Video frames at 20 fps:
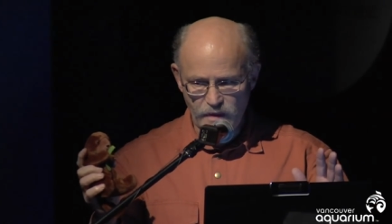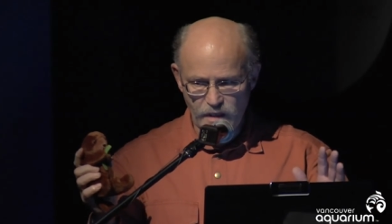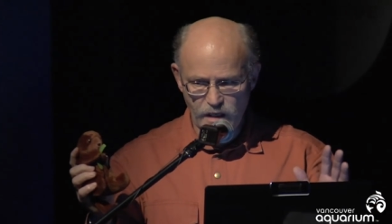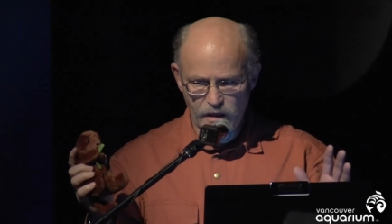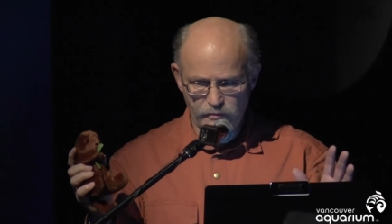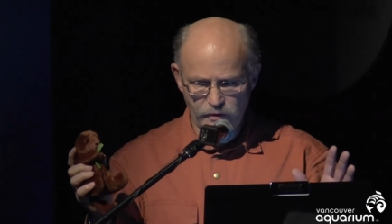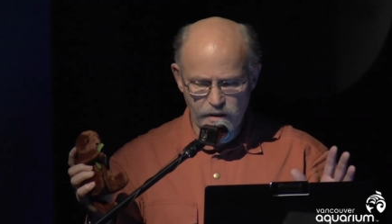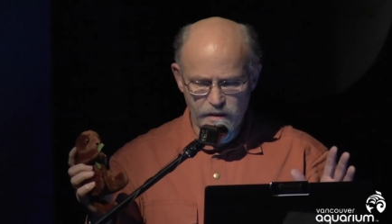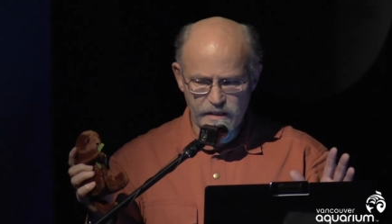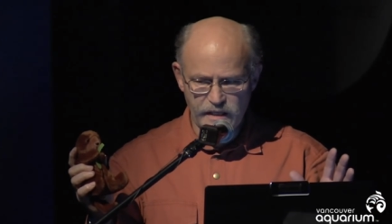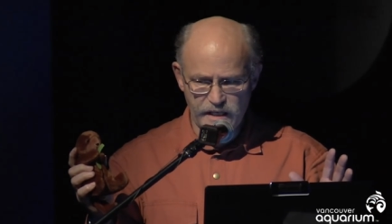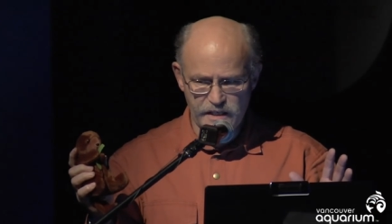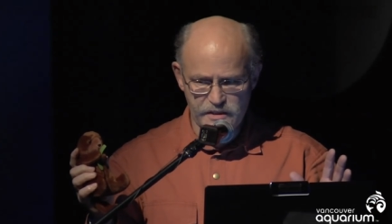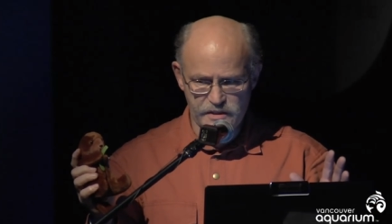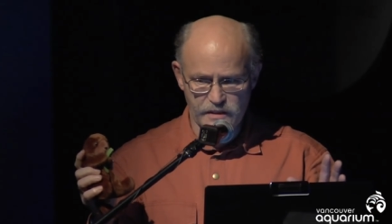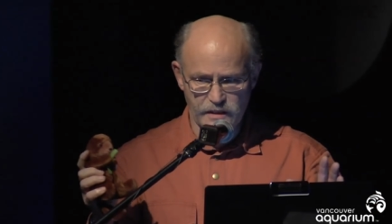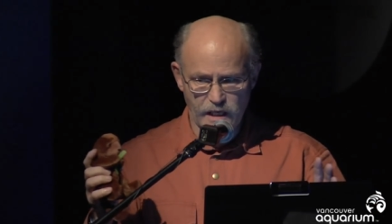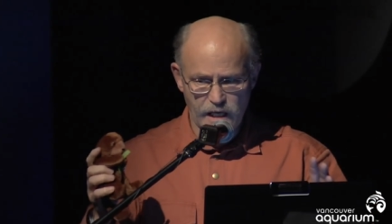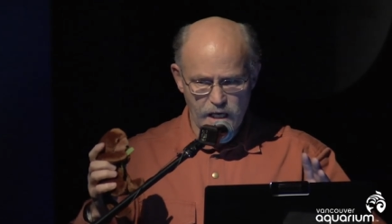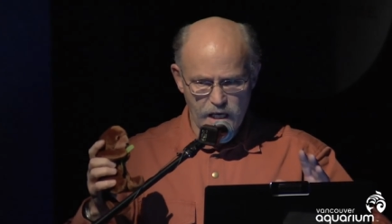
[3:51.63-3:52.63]
of our
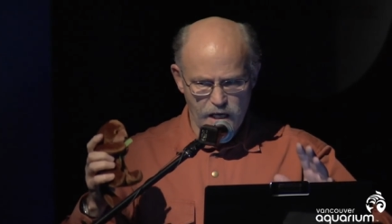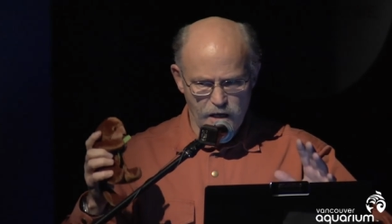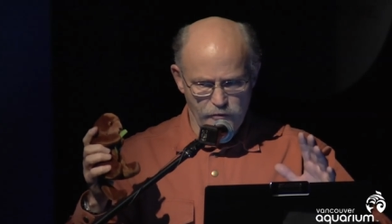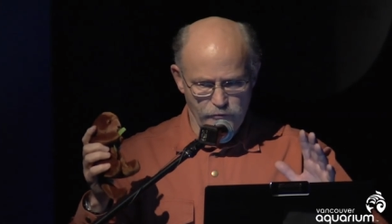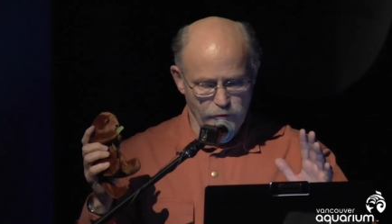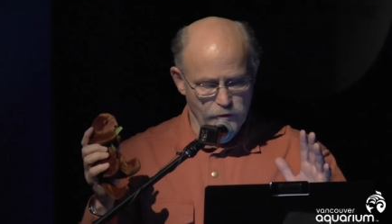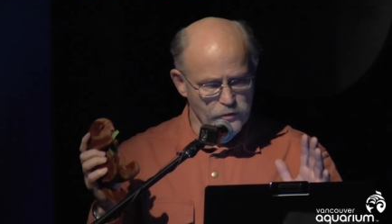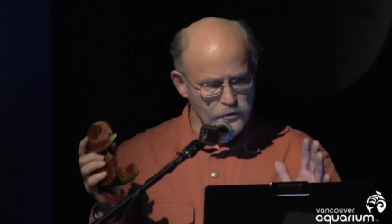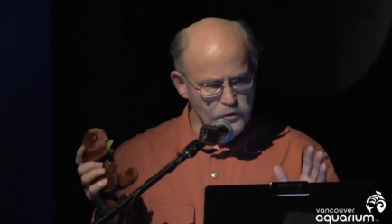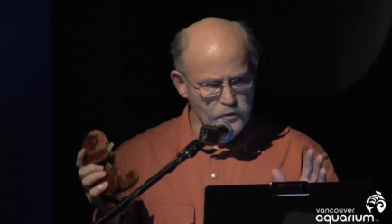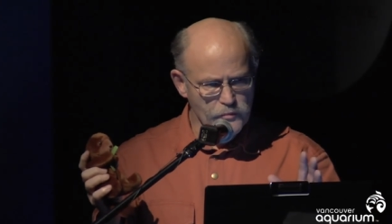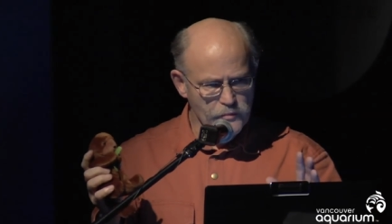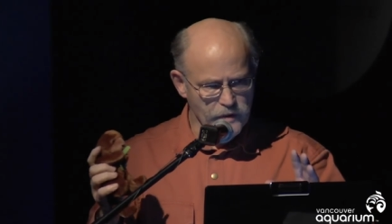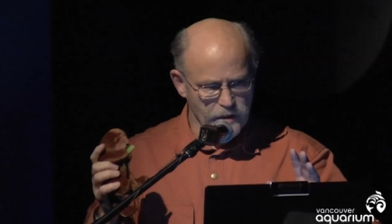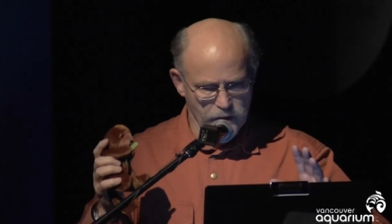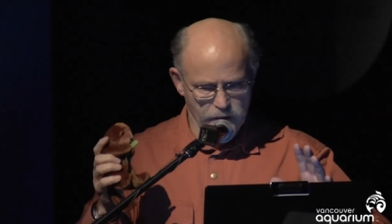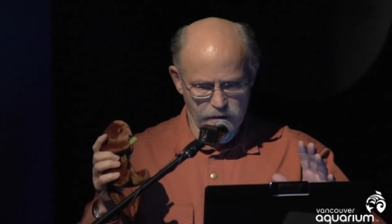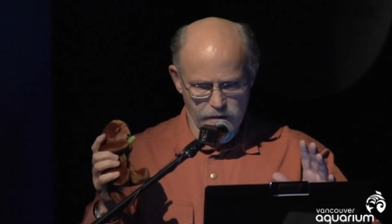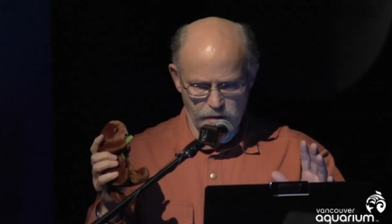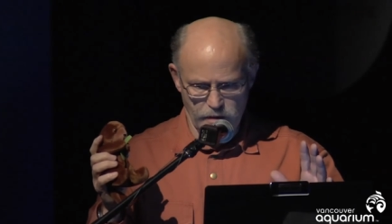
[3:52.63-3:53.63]
nation, for
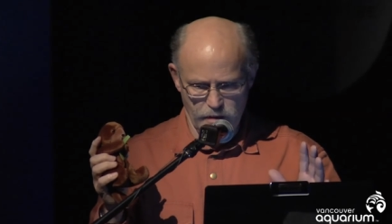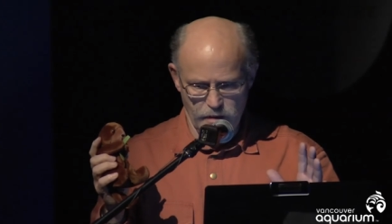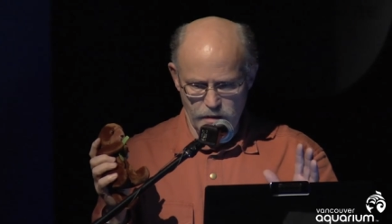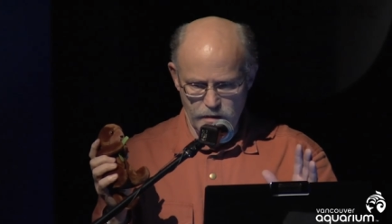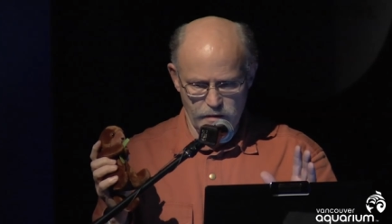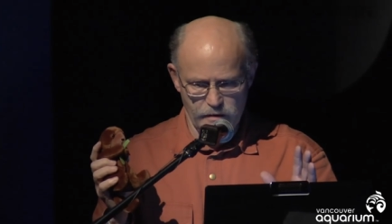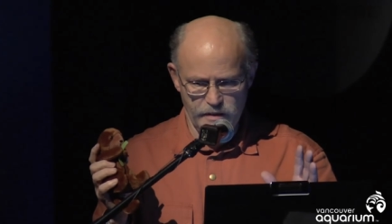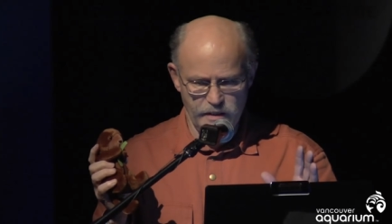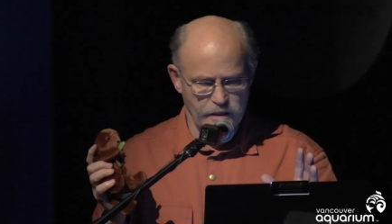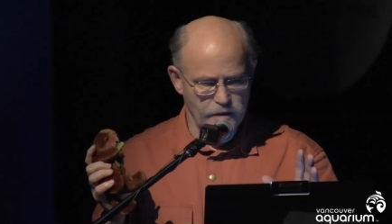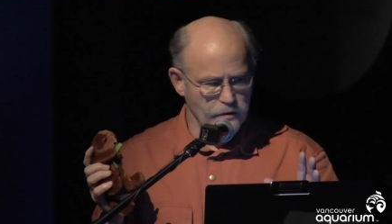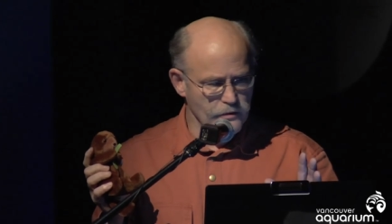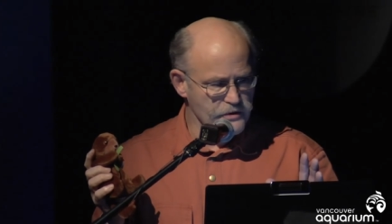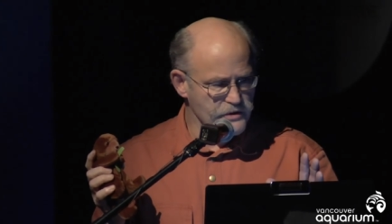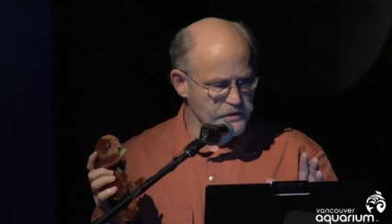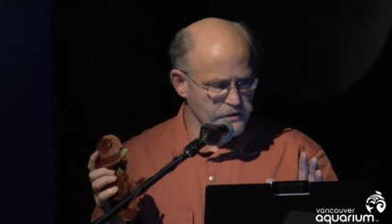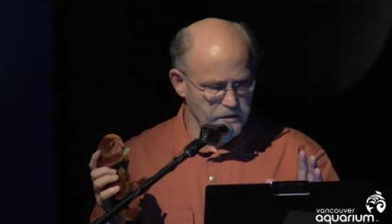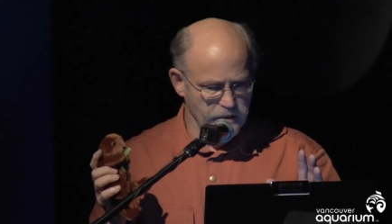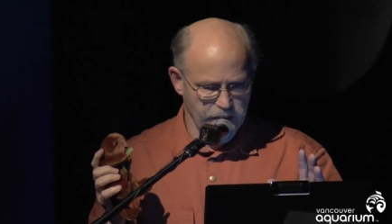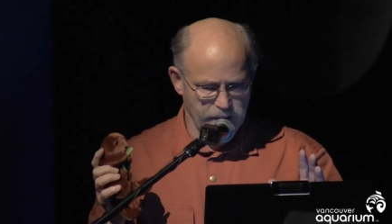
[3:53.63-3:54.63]
whom the
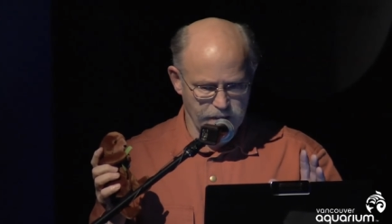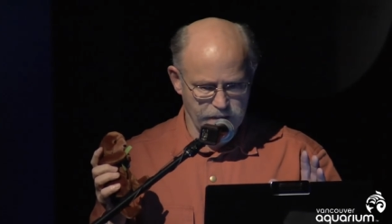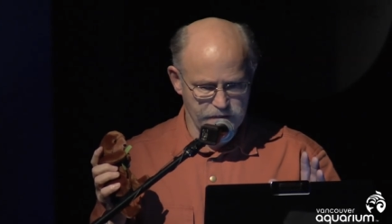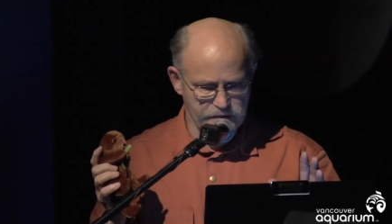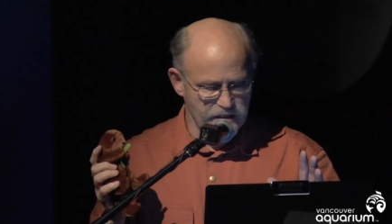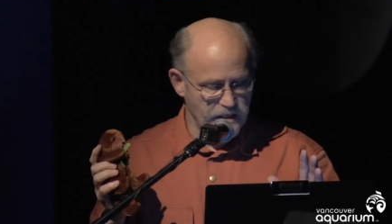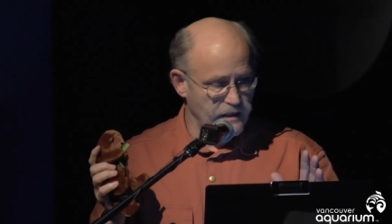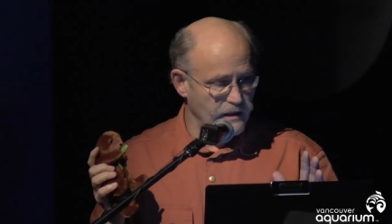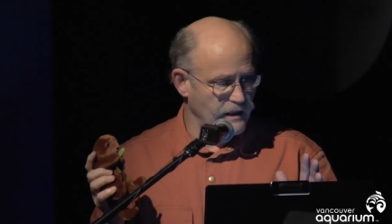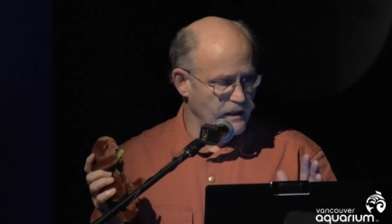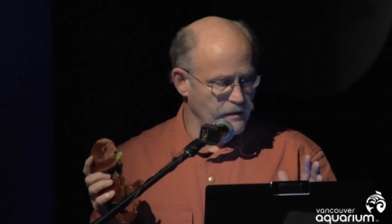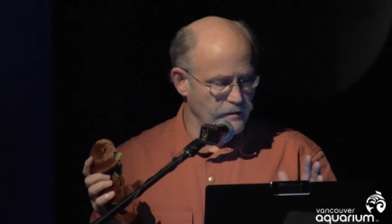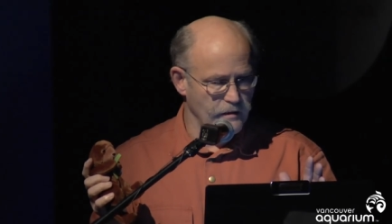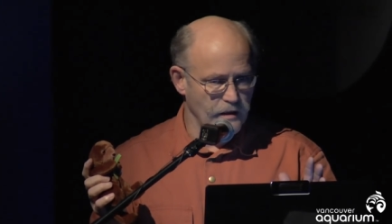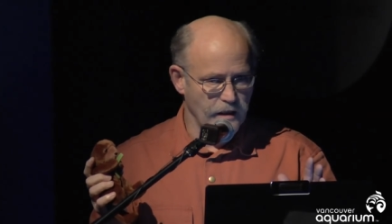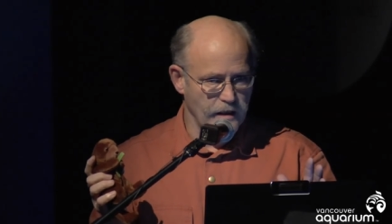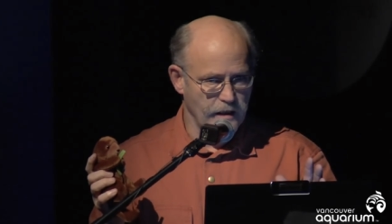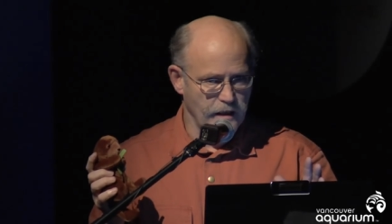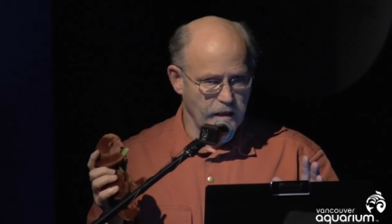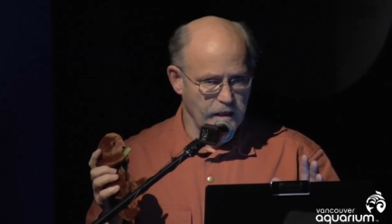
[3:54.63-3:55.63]
ocean is a
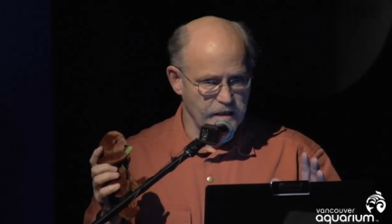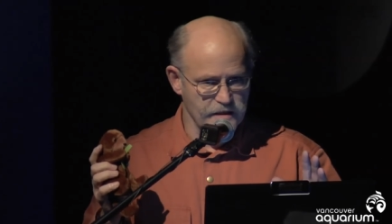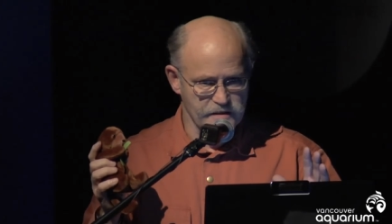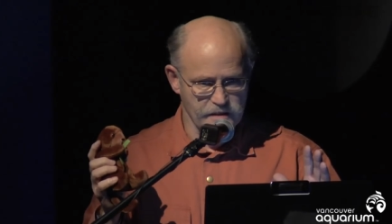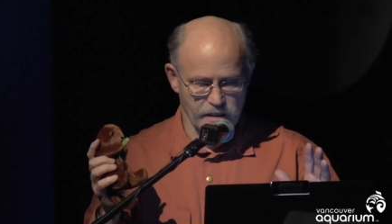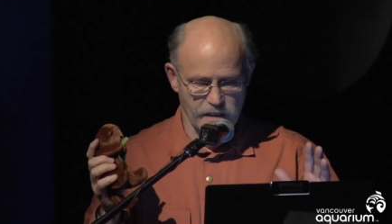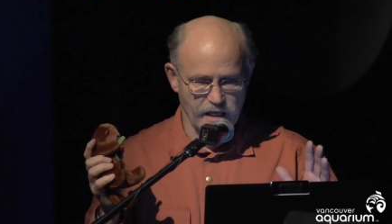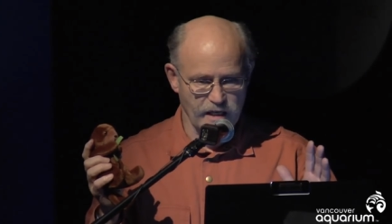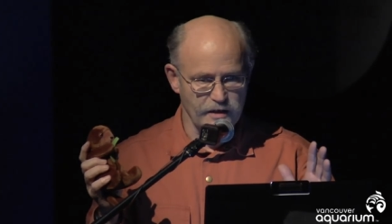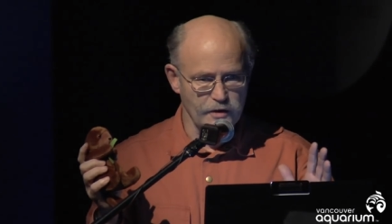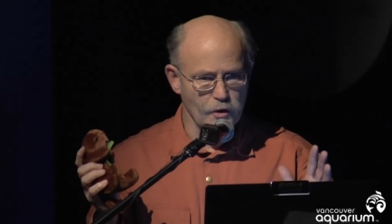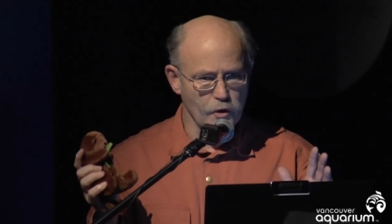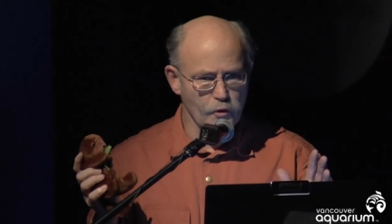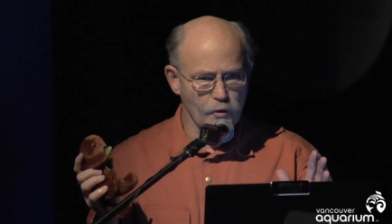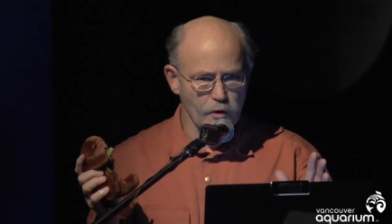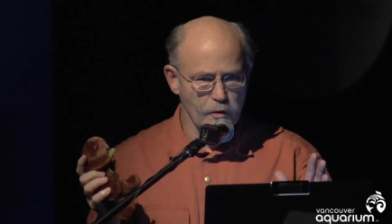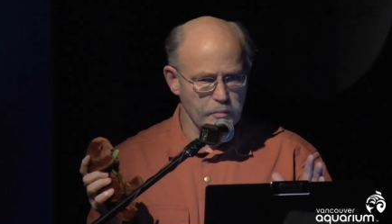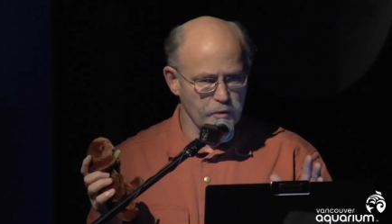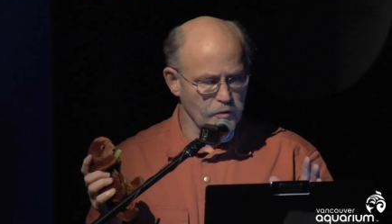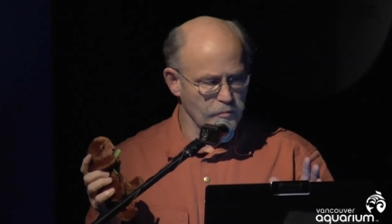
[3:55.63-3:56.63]
is an
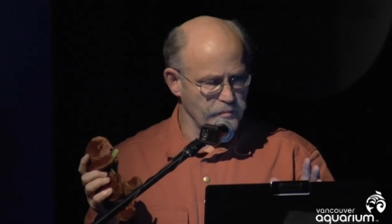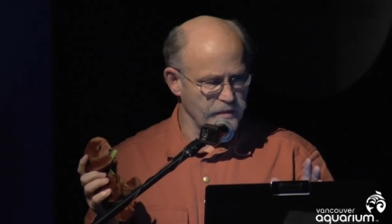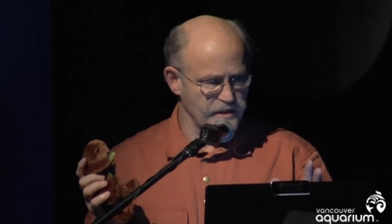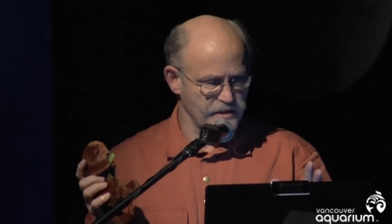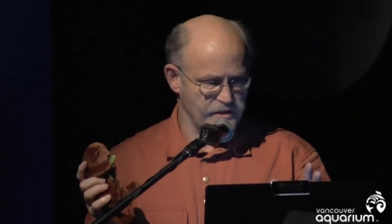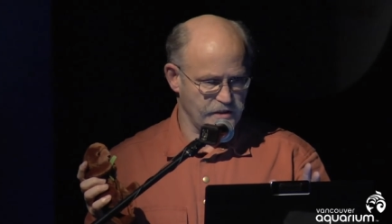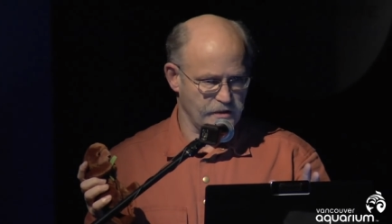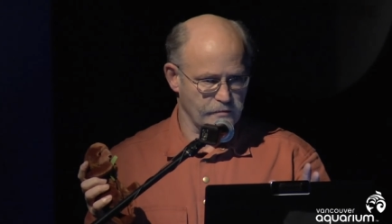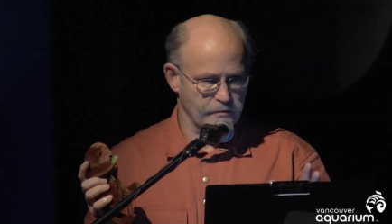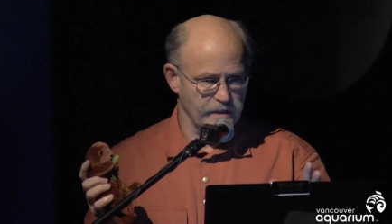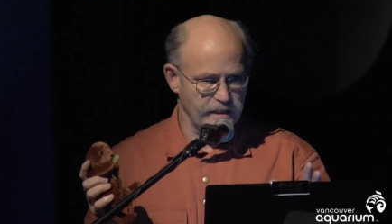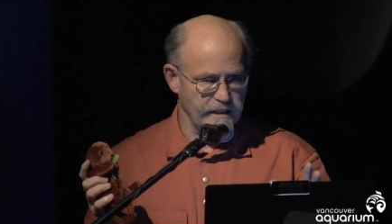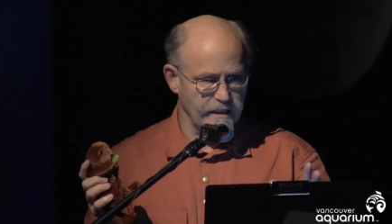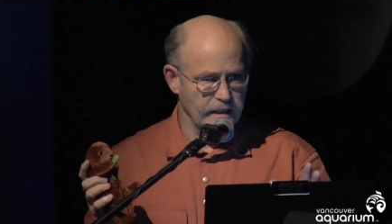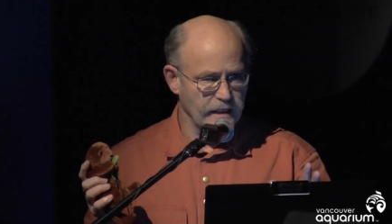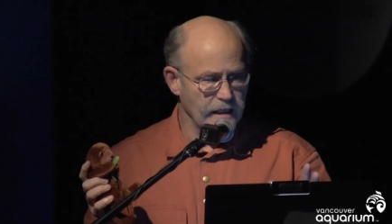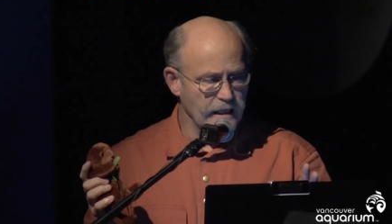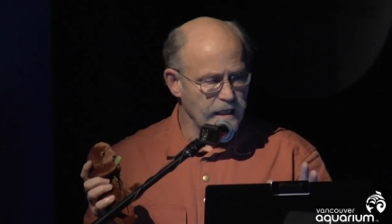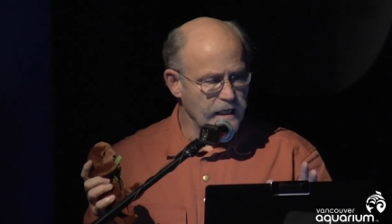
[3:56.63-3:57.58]
unknowable mystery,